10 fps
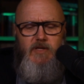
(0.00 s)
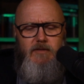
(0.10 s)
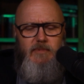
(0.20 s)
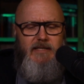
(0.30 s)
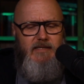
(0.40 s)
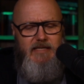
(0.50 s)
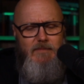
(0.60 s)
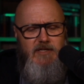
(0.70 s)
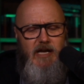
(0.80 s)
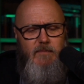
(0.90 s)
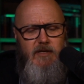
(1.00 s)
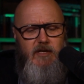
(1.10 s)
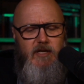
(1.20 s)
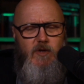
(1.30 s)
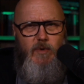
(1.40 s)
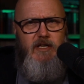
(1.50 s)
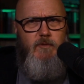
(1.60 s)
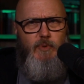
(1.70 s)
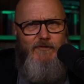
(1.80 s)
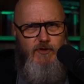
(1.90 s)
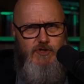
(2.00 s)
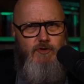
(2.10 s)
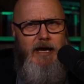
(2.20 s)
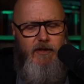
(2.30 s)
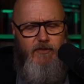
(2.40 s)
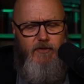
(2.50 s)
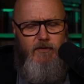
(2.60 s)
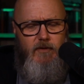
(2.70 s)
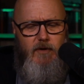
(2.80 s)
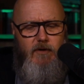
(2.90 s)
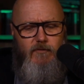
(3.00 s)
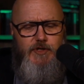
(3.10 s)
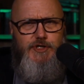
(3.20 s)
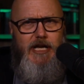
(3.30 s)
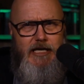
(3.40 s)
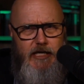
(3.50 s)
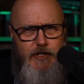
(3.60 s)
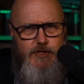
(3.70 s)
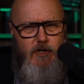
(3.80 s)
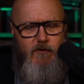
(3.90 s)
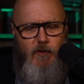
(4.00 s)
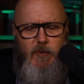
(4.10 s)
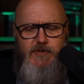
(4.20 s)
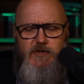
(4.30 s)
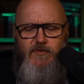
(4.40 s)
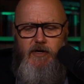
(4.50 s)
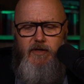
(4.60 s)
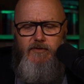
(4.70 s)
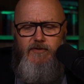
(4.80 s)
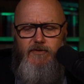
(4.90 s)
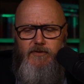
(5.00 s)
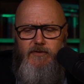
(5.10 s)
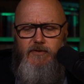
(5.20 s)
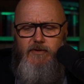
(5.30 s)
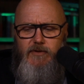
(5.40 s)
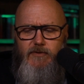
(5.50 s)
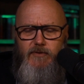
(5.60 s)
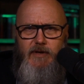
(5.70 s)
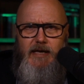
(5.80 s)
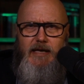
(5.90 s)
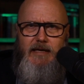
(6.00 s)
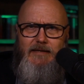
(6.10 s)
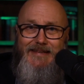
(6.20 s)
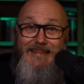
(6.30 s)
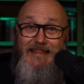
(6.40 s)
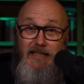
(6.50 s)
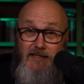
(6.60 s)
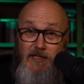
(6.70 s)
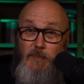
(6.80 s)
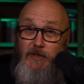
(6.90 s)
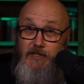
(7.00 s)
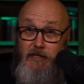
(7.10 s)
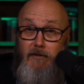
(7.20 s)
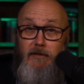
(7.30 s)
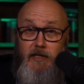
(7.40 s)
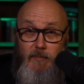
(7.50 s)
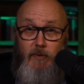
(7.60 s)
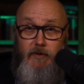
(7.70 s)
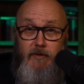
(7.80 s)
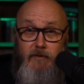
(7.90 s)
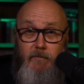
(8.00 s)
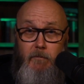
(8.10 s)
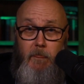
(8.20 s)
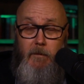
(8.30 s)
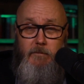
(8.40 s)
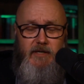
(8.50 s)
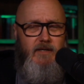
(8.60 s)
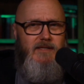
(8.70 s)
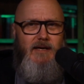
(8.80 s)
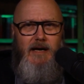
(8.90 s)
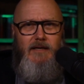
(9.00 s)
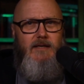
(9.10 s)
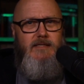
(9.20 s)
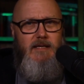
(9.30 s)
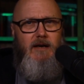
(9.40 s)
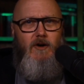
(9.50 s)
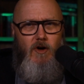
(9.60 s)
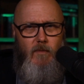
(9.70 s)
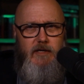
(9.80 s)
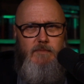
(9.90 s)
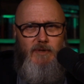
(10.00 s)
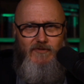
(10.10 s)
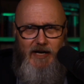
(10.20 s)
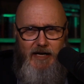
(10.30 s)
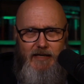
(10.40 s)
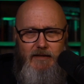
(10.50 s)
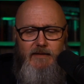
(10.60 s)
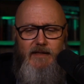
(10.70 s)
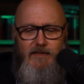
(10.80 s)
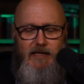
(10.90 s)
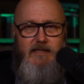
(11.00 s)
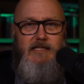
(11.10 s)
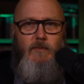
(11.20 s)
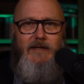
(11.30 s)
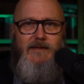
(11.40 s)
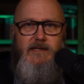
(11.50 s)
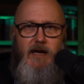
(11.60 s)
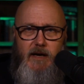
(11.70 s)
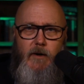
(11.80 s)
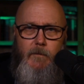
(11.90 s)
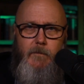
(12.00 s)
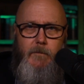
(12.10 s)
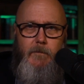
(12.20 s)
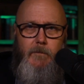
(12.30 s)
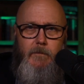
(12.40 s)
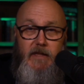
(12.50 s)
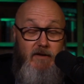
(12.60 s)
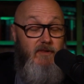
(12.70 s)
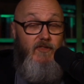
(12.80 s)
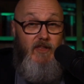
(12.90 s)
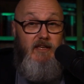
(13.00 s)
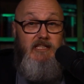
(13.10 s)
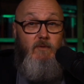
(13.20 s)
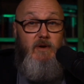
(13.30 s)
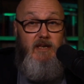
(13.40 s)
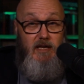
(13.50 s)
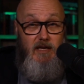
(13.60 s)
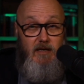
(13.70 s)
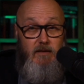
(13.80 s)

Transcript: But at the same time, we need to pray for strength, for change, for perseverance. And this is particularly important because God does not always provide the things that we desire, even the things that we need.